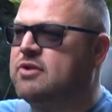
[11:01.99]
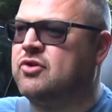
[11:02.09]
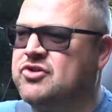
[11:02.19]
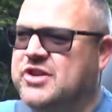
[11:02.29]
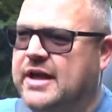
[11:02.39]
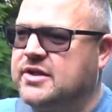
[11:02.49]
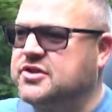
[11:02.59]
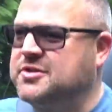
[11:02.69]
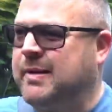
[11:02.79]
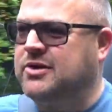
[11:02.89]
on standard
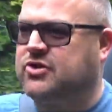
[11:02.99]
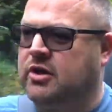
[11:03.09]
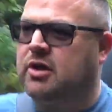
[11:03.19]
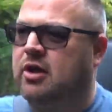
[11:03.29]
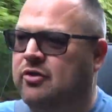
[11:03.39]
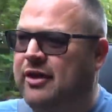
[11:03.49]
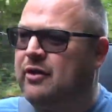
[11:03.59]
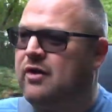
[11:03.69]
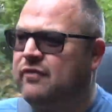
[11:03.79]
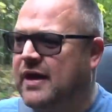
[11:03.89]
suspension, and I don't know if